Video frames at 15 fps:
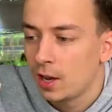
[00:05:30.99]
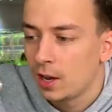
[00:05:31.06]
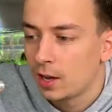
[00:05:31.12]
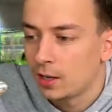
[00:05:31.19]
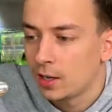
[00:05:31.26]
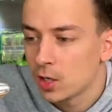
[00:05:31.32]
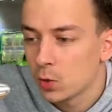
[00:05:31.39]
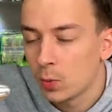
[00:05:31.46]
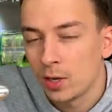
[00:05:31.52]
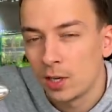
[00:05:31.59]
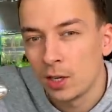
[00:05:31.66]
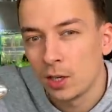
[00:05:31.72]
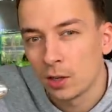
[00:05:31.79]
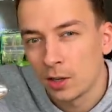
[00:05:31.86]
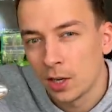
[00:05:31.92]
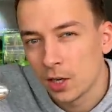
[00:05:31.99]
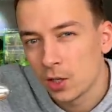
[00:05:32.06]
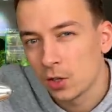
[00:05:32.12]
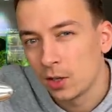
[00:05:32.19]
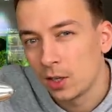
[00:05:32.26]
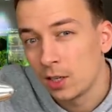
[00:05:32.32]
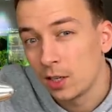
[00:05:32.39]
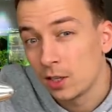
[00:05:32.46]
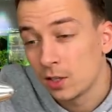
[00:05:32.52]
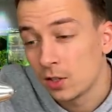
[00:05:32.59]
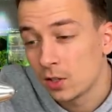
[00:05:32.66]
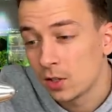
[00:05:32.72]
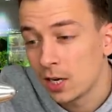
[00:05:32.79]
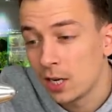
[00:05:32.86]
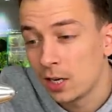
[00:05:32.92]
And that's when the connection
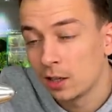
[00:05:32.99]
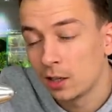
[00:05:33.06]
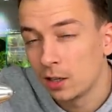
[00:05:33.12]
is hitting